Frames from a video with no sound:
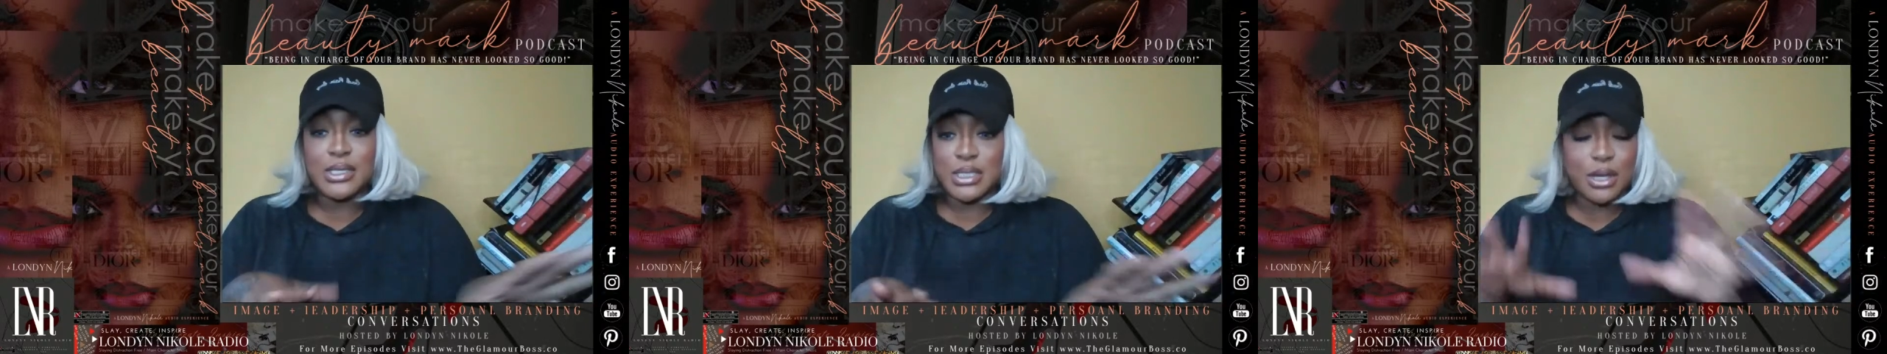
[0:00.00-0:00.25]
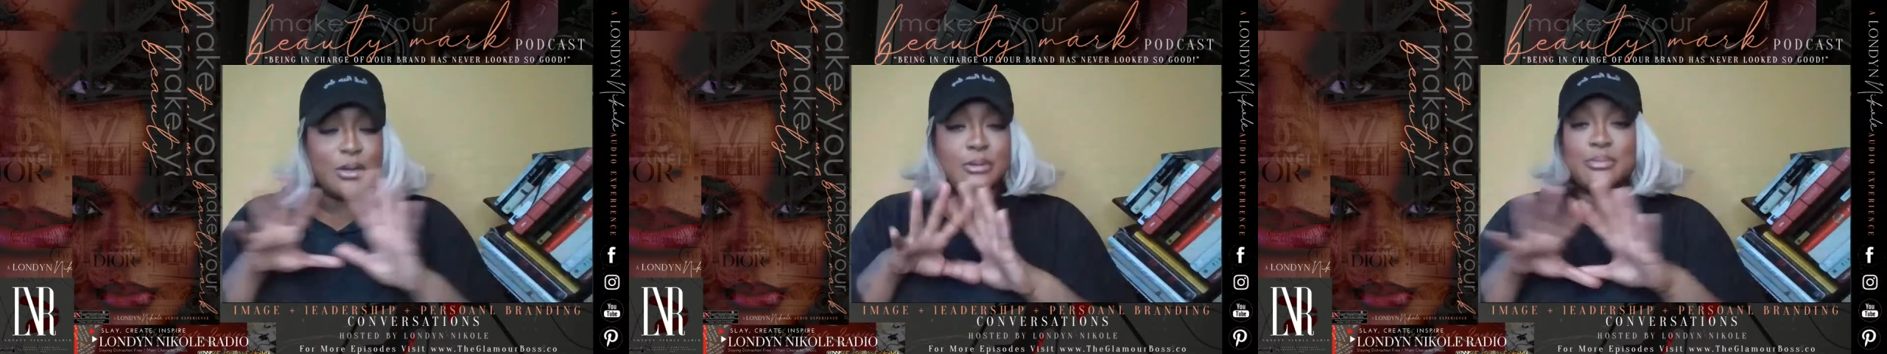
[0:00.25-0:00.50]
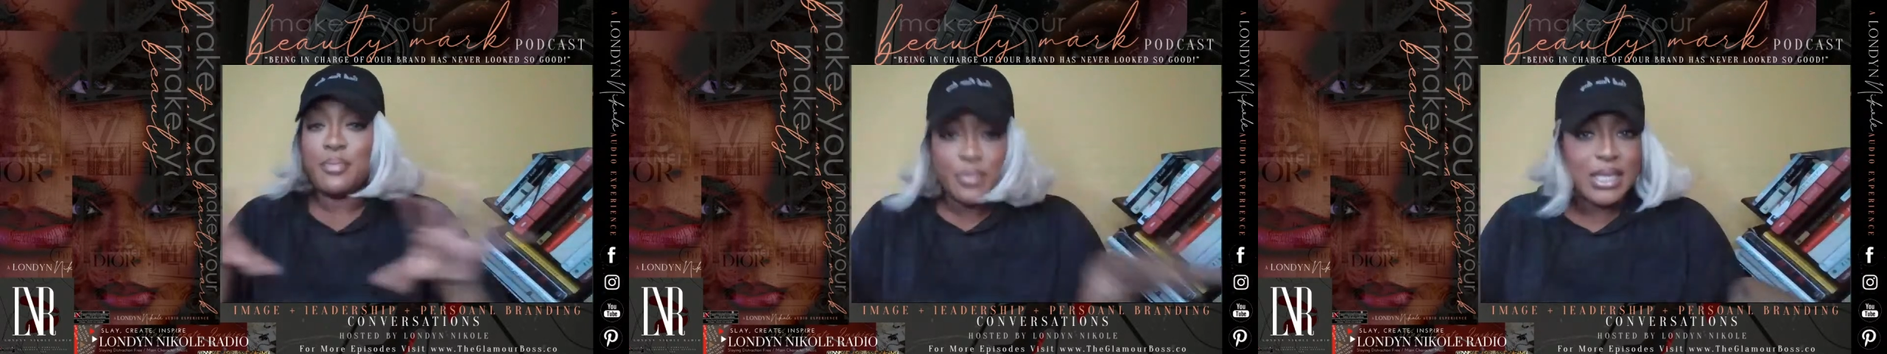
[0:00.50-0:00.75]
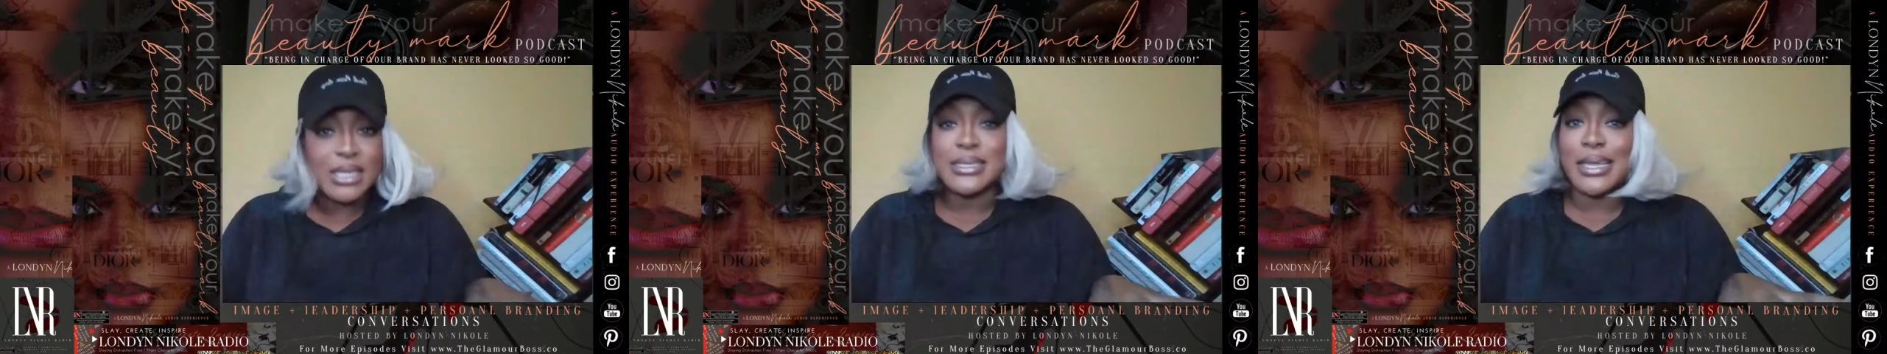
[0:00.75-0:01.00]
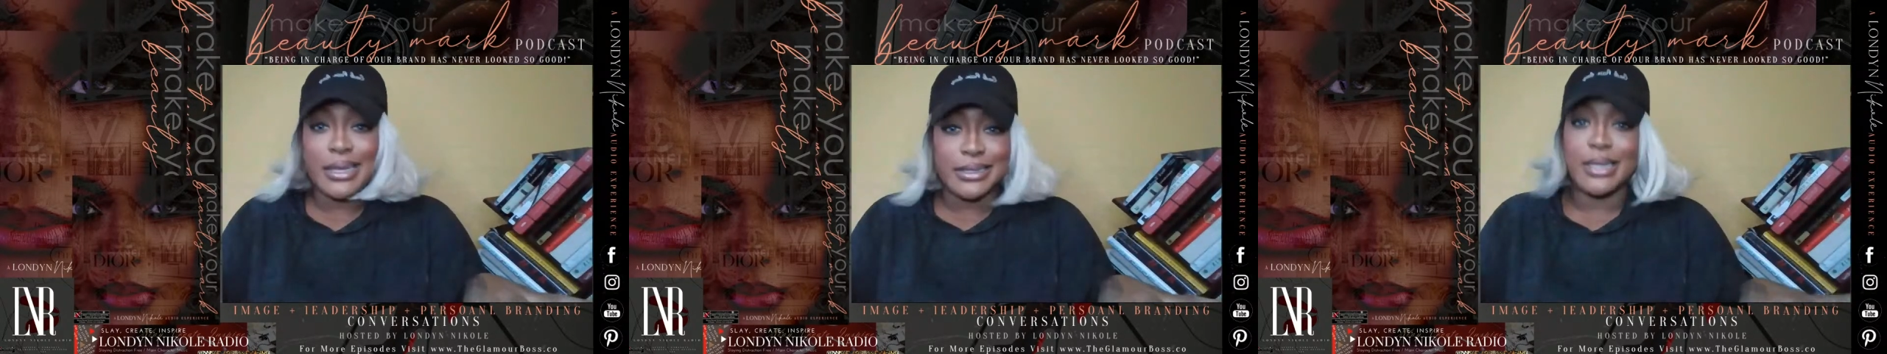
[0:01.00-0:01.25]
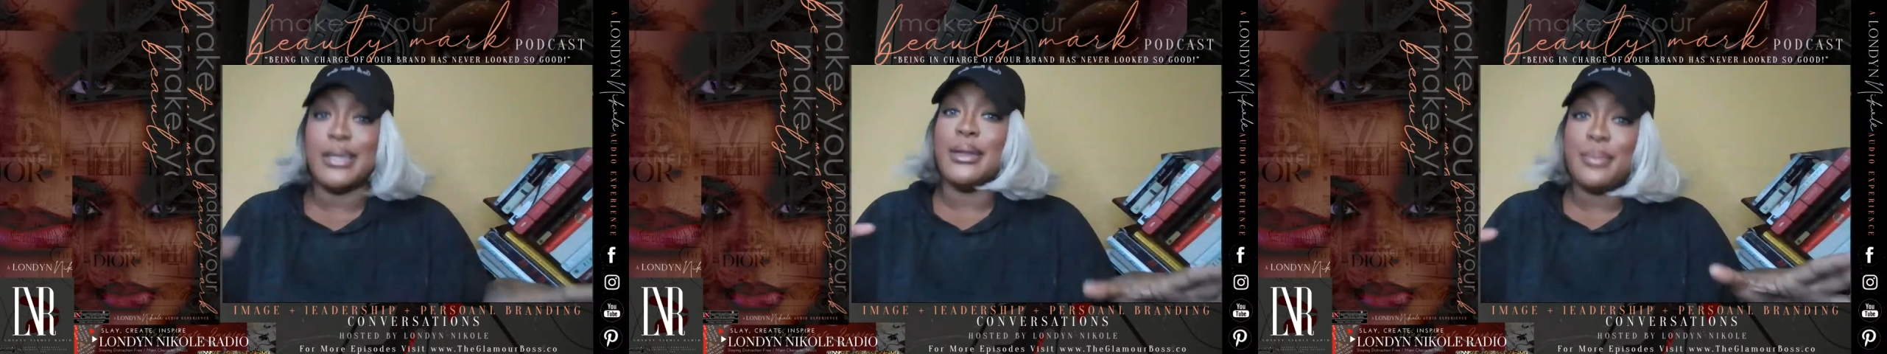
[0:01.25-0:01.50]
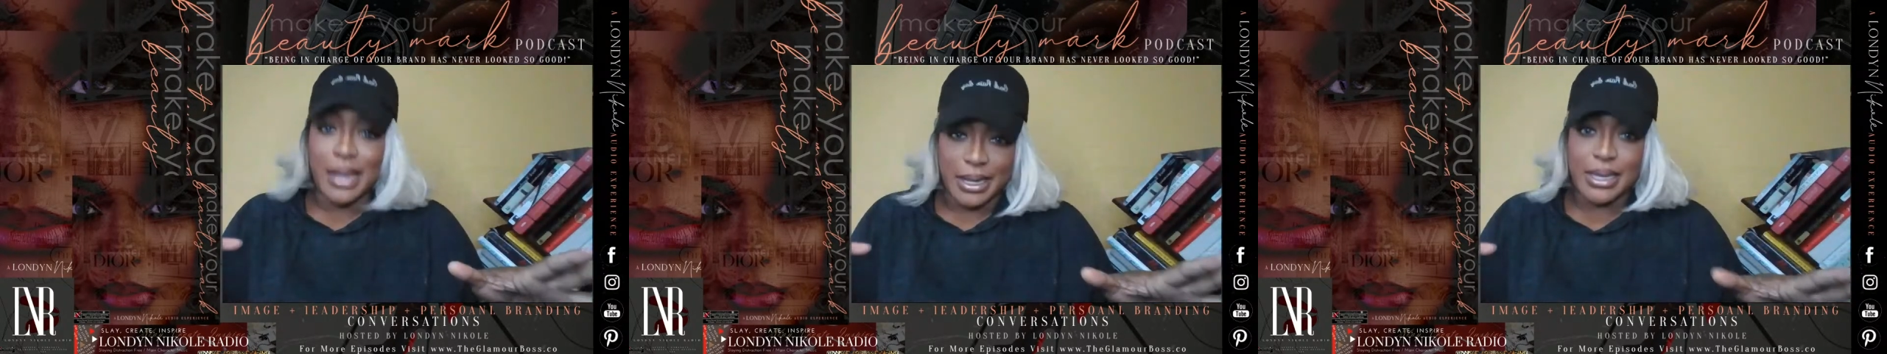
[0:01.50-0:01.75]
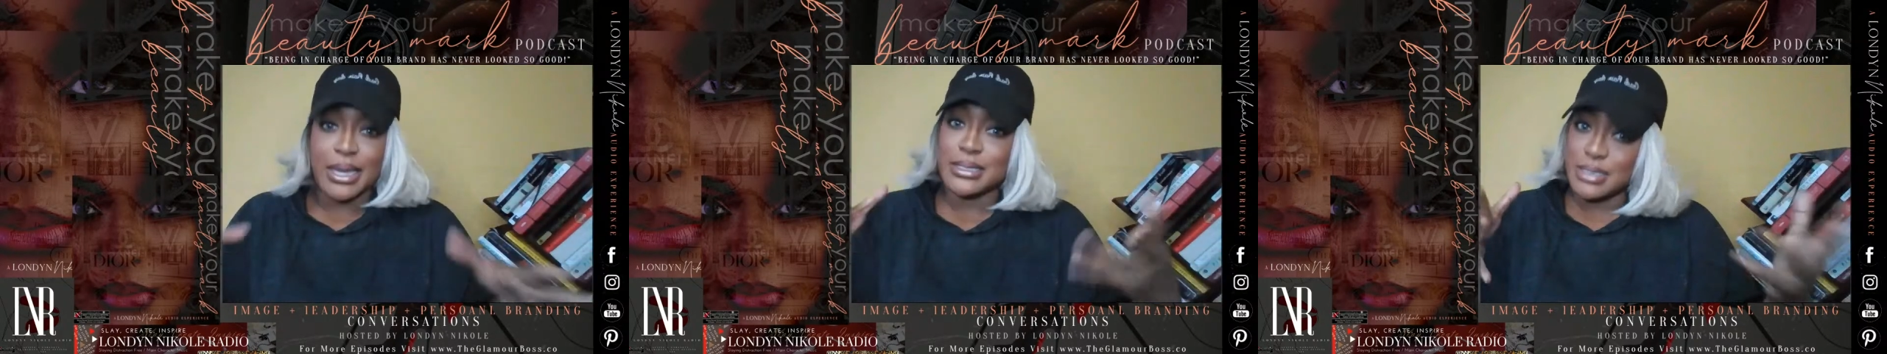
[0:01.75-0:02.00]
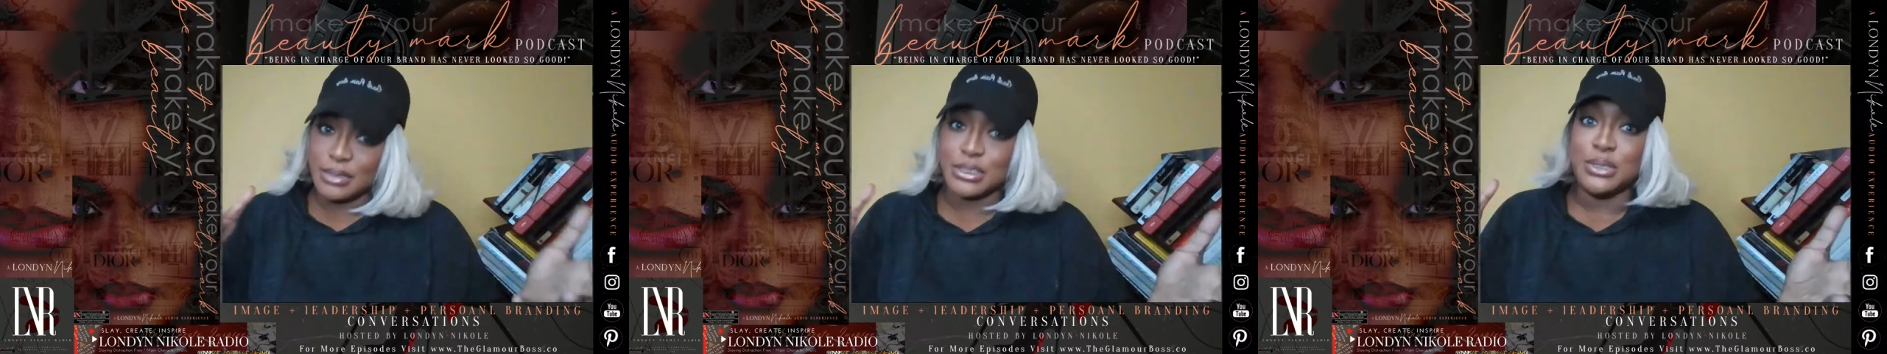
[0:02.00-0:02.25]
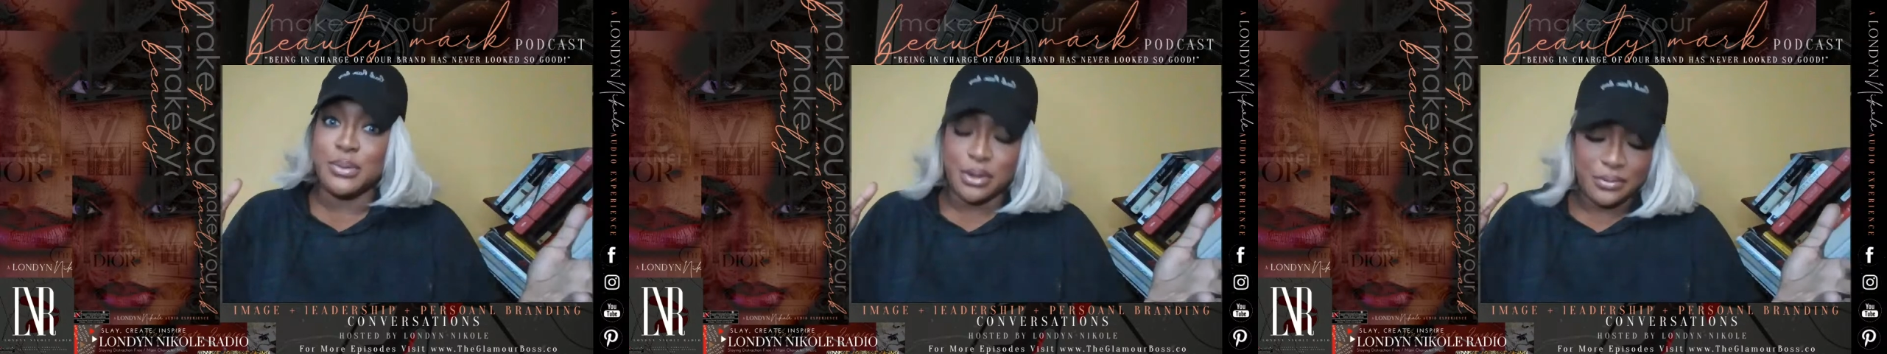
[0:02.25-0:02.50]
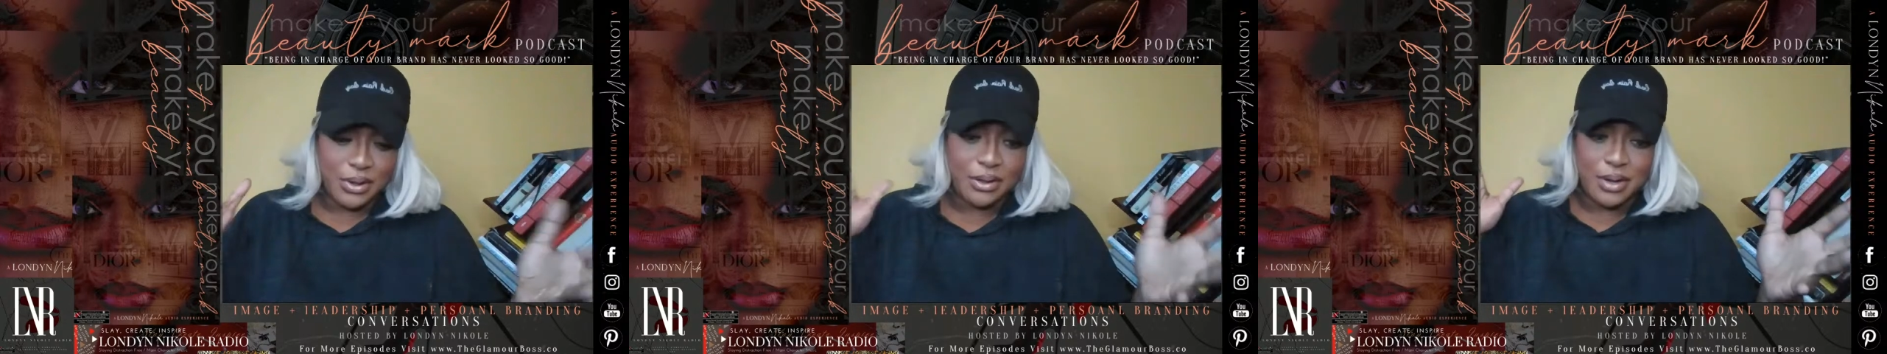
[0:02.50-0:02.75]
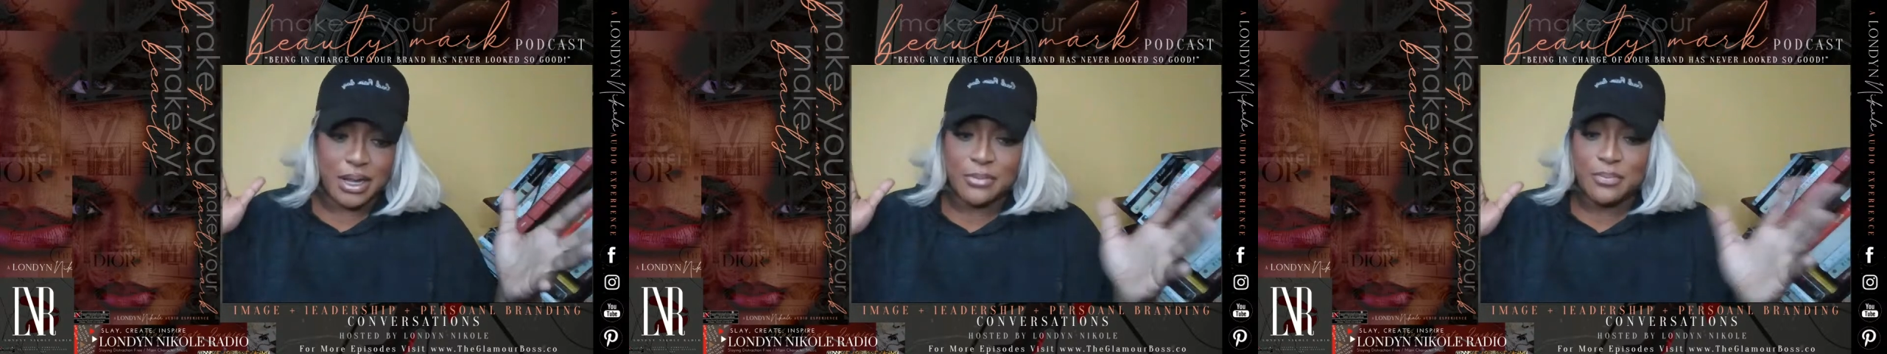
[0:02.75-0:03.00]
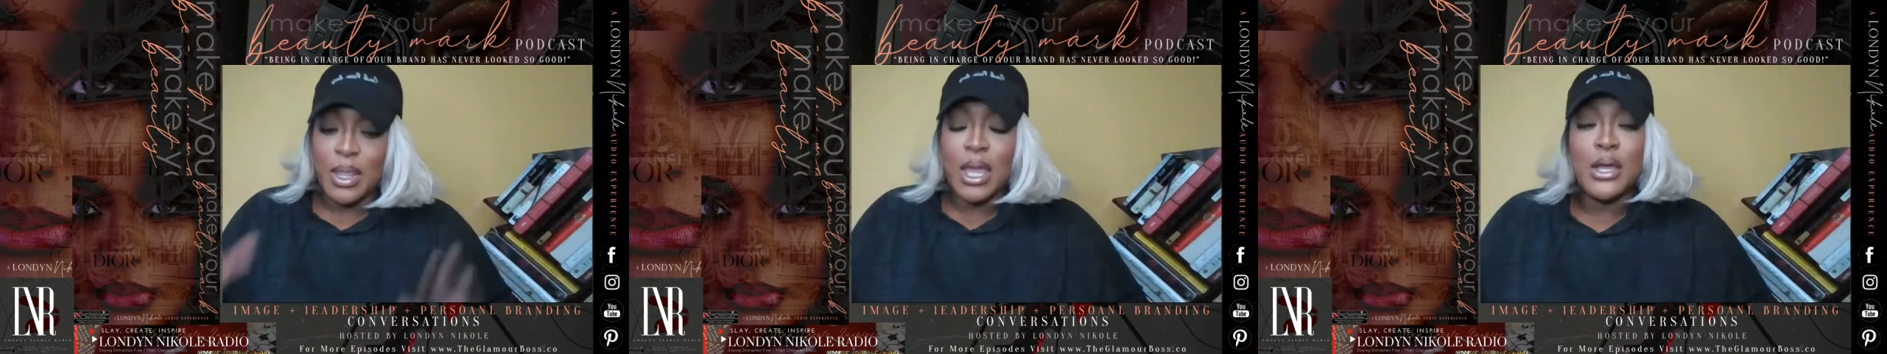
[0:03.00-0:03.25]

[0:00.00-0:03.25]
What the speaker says: So it's like at the end of the podcast, now she went over there, right?